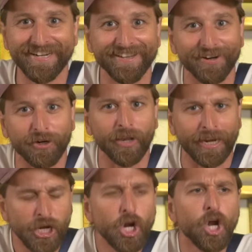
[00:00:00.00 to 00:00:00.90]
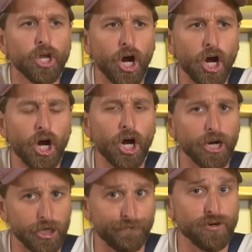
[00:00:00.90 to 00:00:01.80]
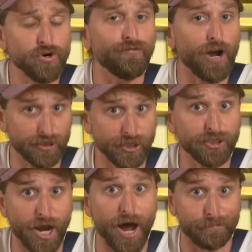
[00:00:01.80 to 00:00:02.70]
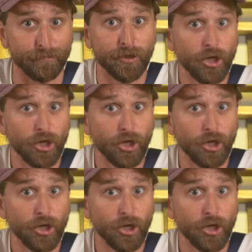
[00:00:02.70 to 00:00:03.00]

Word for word: sitting there going like, if you fuck this up,